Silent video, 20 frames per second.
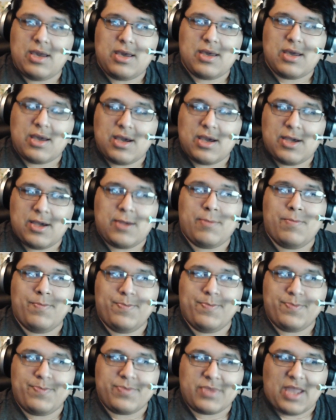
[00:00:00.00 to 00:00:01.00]

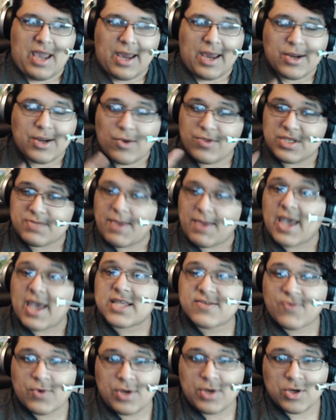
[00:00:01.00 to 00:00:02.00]
I know these past
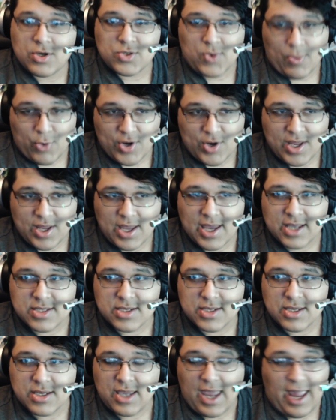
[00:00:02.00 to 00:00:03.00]
4 years were pretty
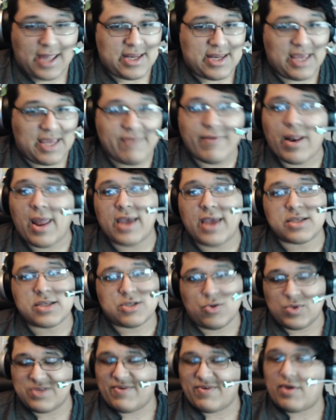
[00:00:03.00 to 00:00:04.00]
hectic, and even last year
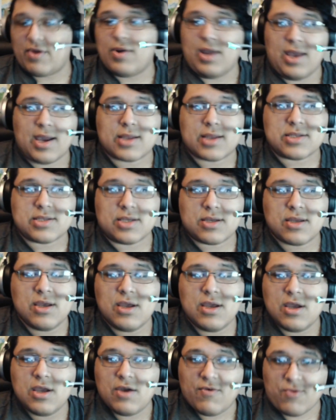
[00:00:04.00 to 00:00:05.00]
was very hectic
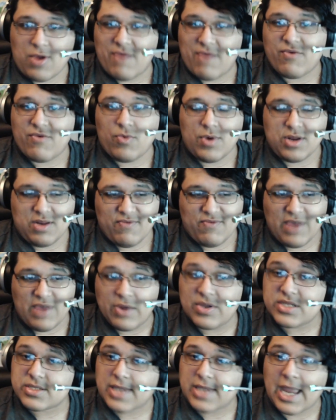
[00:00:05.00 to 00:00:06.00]
for everyone and very
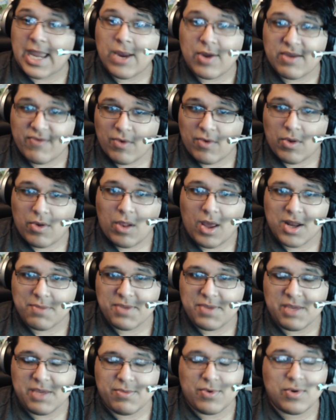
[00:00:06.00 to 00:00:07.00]
scary for a lot of
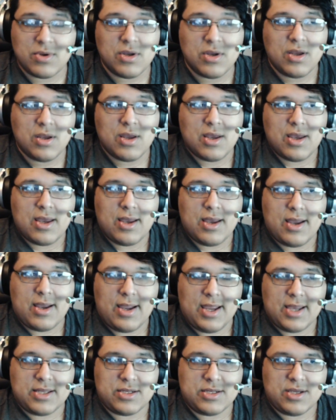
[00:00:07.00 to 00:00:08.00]
people.
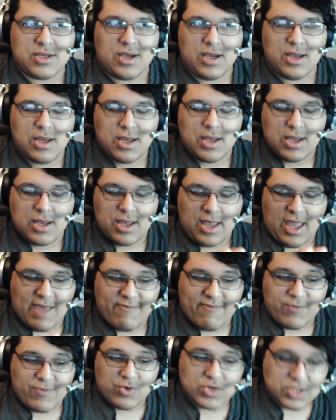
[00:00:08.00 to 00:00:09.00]
And
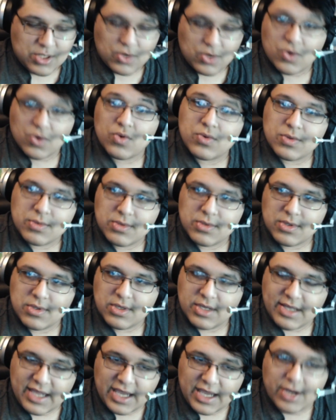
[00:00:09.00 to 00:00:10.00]
if you're still
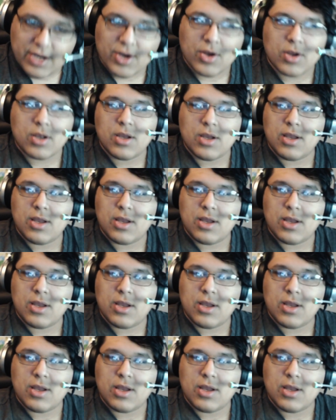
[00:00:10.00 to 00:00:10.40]
here